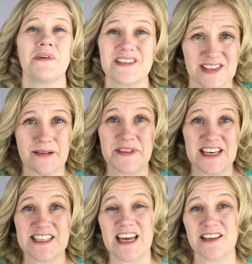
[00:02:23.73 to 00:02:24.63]
But
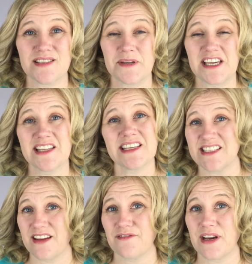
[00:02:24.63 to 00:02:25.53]
something tells me that
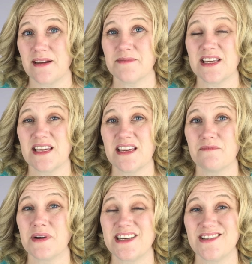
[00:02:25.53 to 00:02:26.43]
Dave Ramsey
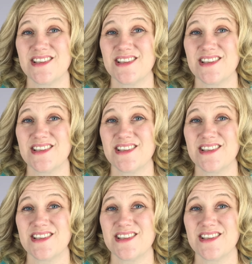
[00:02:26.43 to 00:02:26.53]
might